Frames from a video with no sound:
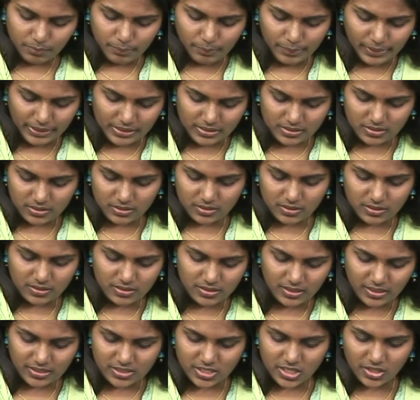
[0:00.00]
press it in
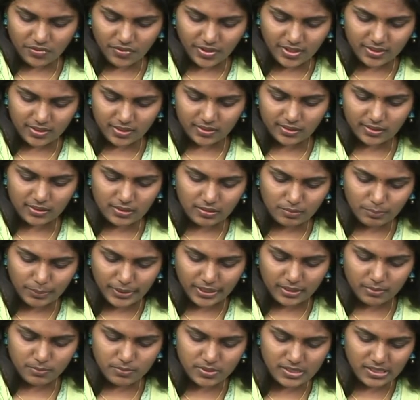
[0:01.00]
such a way that it will
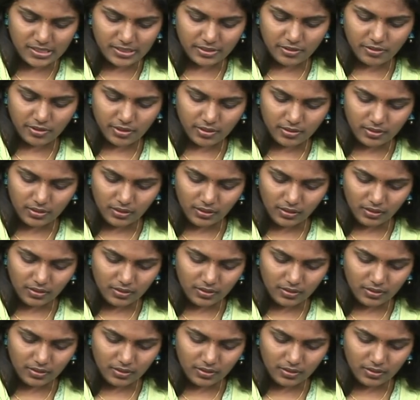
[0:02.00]
become cylindrical.